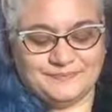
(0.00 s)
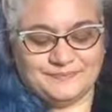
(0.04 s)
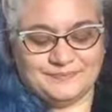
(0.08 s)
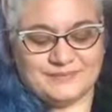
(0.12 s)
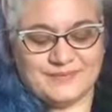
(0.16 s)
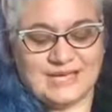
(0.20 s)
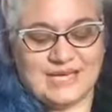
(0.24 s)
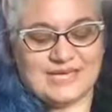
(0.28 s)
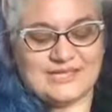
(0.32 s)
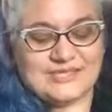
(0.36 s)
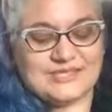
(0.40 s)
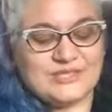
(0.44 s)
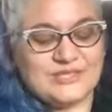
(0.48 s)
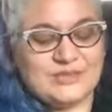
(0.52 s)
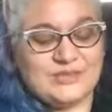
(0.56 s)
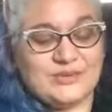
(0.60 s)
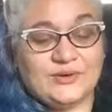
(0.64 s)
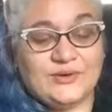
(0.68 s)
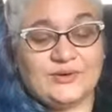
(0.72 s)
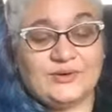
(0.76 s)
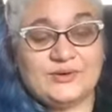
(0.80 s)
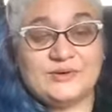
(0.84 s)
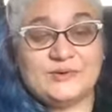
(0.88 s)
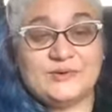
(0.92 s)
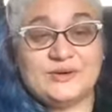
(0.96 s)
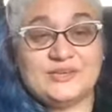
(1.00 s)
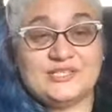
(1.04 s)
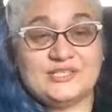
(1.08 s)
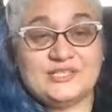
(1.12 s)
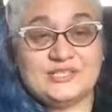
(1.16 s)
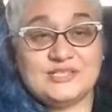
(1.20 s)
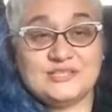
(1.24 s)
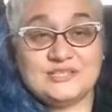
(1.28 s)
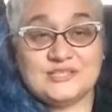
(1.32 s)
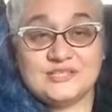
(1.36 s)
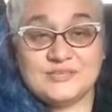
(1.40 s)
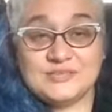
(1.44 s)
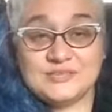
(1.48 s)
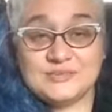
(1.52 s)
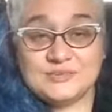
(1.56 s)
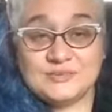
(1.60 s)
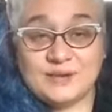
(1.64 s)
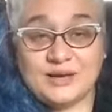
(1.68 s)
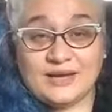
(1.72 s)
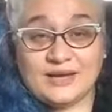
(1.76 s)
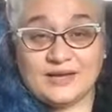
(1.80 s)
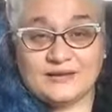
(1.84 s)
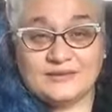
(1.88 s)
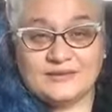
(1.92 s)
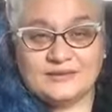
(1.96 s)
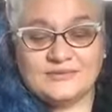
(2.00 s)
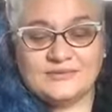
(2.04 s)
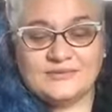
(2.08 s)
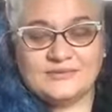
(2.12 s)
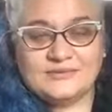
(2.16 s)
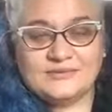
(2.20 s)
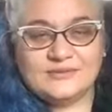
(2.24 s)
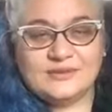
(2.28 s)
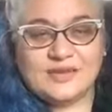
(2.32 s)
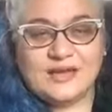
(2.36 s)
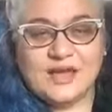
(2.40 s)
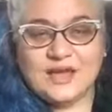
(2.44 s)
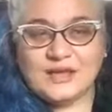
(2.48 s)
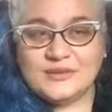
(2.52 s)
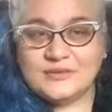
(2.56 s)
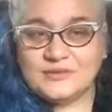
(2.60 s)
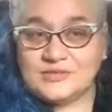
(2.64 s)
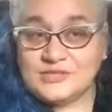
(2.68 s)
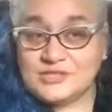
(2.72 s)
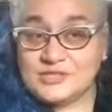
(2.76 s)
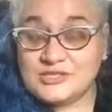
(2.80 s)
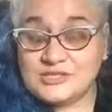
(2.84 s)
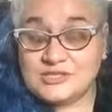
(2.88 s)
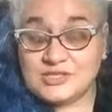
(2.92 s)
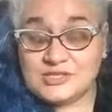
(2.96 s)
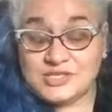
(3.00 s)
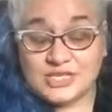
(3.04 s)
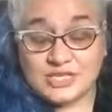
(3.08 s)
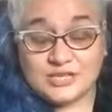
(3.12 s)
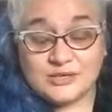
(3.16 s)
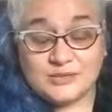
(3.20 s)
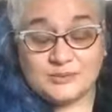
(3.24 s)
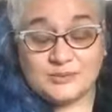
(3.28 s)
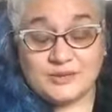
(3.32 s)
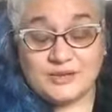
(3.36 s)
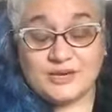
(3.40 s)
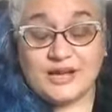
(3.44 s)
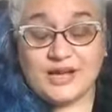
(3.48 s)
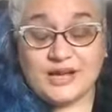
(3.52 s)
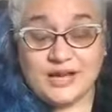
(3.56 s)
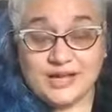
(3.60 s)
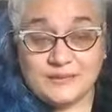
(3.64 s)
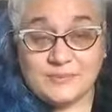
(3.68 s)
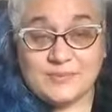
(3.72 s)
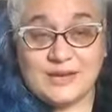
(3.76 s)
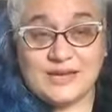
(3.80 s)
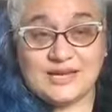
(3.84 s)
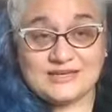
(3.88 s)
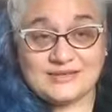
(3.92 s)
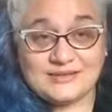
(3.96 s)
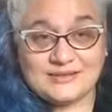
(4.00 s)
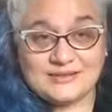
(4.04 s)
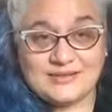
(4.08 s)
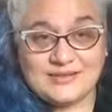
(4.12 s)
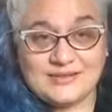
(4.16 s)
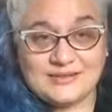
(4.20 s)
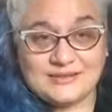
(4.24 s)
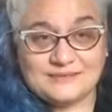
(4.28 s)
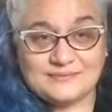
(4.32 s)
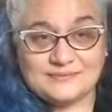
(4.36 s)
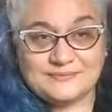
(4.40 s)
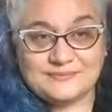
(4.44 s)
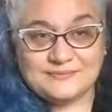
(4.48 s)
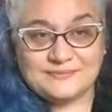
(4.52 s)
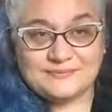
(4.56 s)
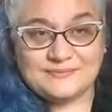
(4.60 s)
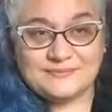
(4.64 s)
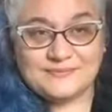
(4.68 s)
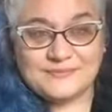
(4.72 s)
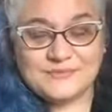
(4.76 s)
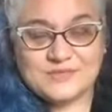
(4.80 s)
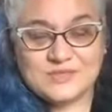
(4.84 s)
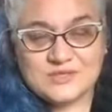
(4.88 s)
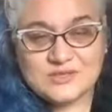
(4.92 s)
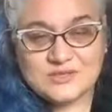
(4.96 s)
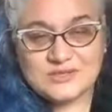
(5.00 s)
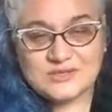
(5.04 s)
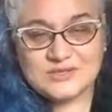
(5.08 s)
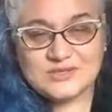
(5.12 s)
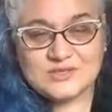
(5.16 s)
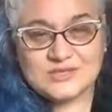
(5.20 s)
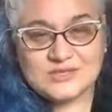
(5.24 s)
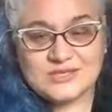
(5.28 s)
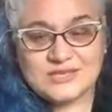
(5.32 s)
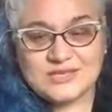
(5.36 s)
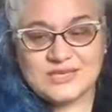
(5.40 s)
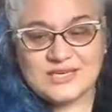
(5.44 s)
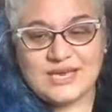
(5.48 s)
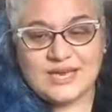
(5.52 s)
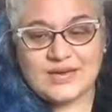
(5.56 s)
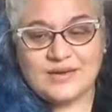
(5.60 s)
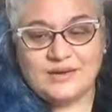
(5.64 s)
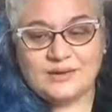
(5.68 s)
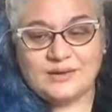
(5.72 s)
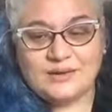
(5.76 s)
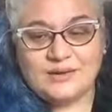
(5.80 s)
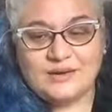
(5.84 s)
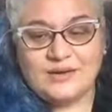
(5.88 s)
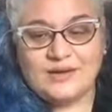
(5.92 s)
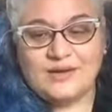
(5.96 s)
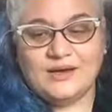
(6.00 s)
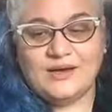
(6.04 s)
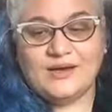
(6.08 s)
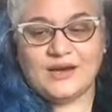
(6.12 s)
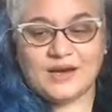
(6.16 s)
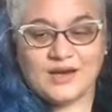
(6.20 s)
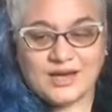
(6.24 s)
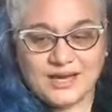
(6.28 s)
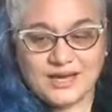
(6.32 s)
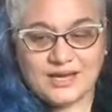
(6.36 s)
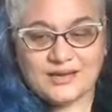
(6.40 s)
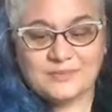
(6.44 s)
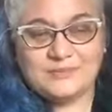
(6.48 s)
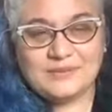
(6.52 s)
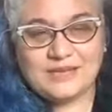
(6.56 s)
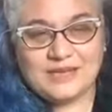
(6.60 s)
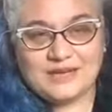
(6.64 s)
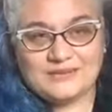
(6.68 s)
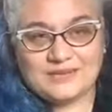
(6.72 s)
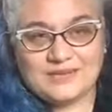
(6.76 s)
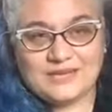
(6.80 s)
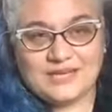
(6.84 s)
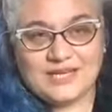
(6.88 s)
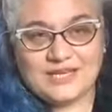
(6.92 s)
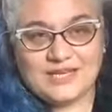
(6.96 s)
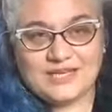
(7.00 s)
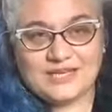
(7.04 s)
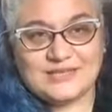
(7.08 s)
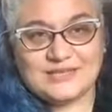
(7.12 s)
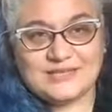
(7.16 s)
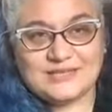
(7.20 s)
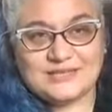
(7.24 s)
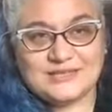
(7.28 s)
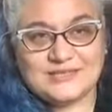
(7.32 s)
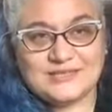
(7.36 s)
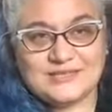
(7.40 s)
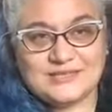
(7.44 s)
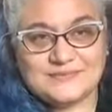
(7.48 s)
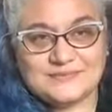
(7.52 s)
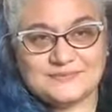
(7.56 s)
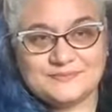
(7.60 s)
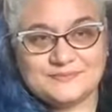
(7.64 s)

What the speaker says: Ask your own questions as well. I'll just share what I'm asking so you can see how I'm navigating this.